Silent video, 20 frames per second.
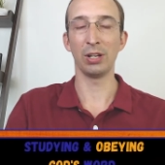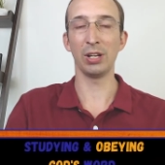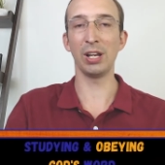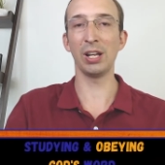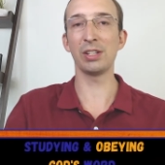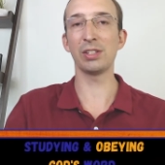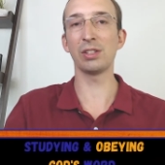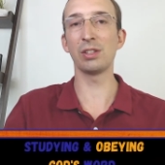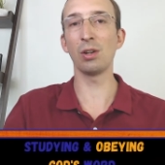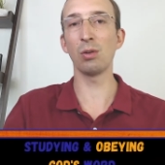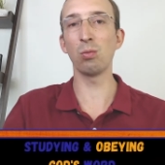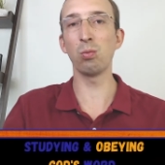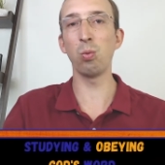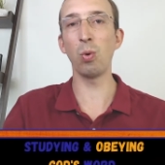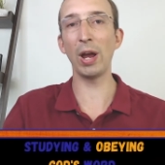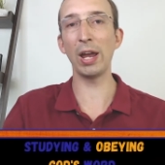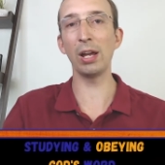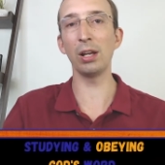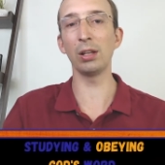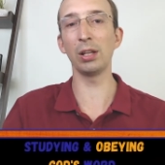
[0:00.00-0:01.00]
It's the
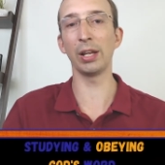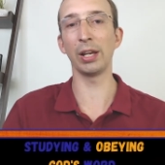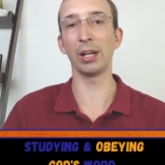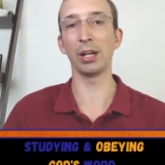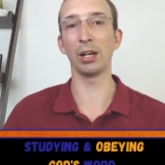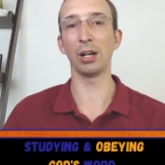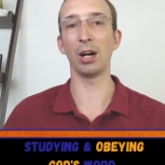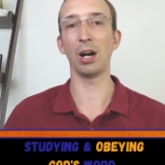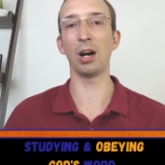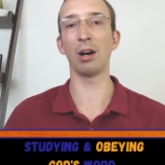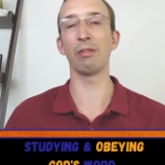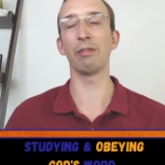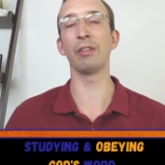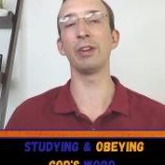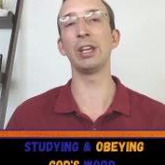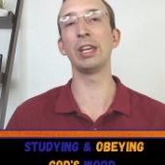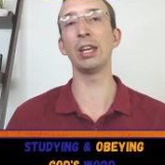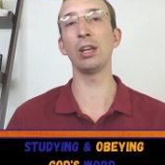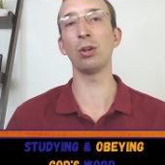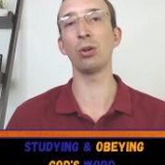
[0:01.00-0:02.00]
wailing
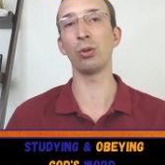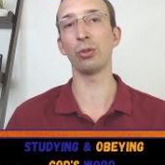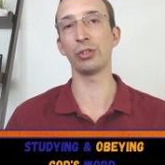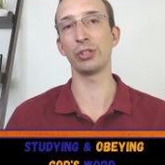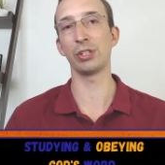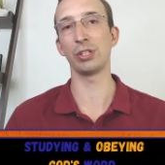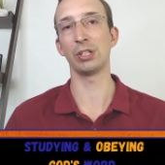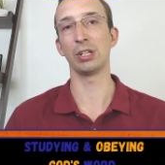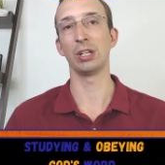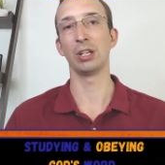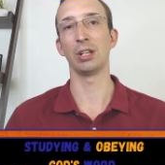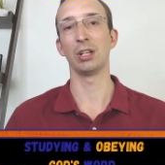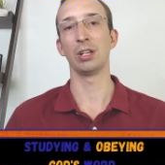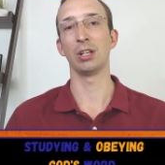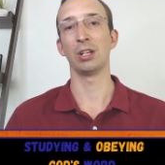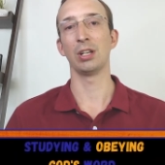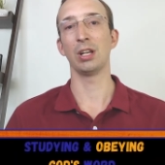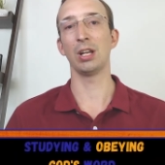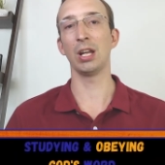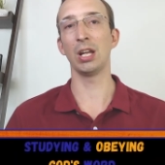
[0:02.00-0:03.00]
of guilt
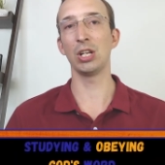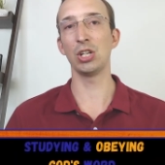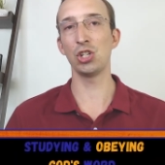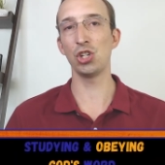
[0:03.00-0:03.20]
and